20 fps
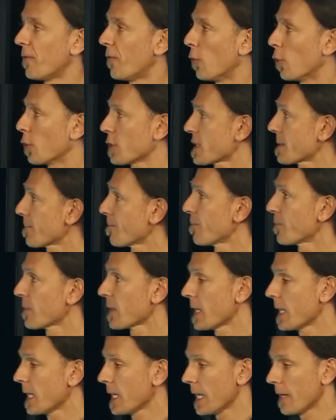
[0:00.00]
force.
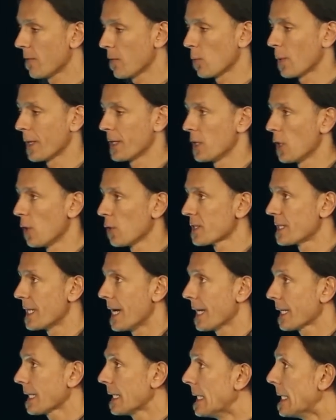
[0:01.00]
Everyone knows
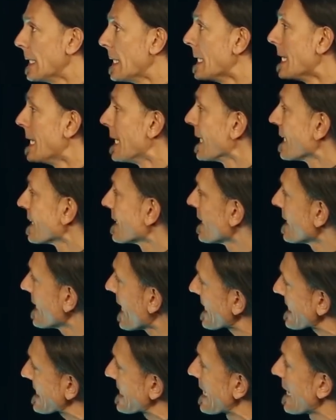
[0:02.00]
that. The
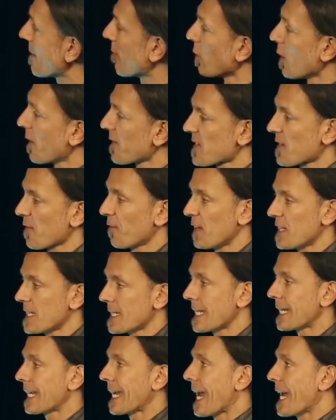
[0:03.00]
next level of
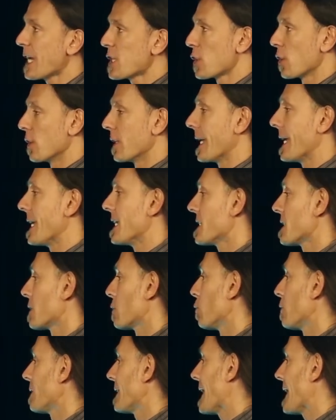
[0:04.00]
sophistication is to